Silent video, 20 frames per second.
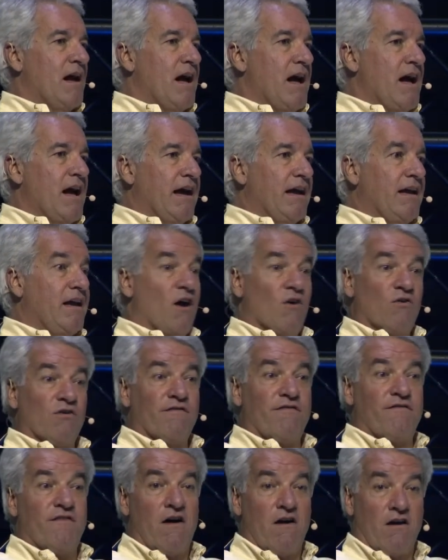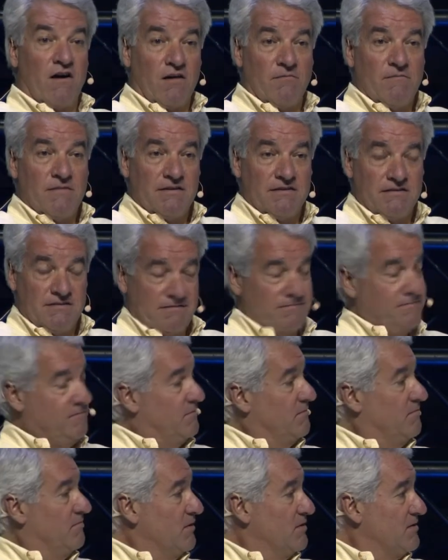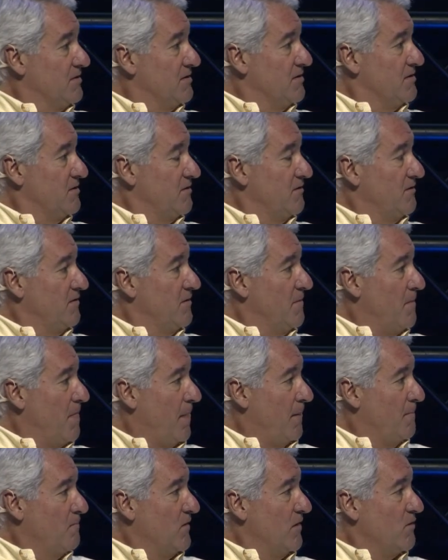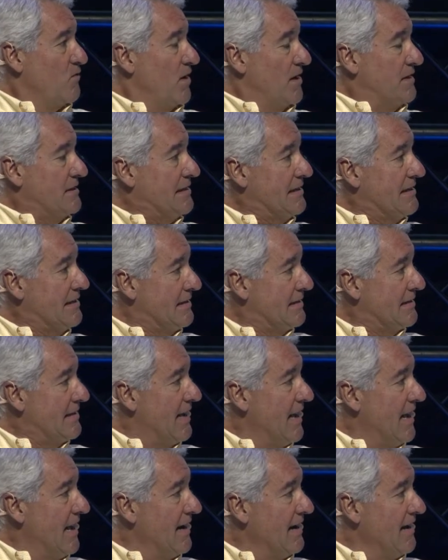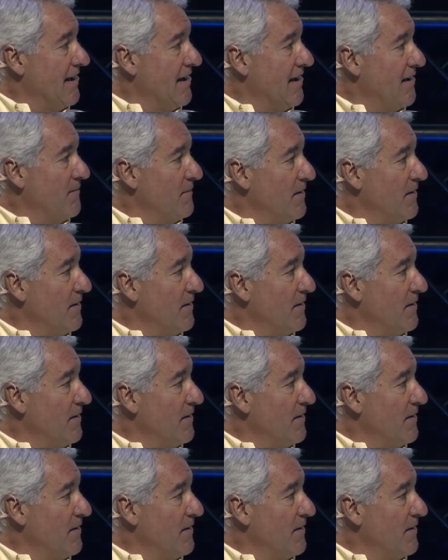I own a farm, which is sort of crazy, and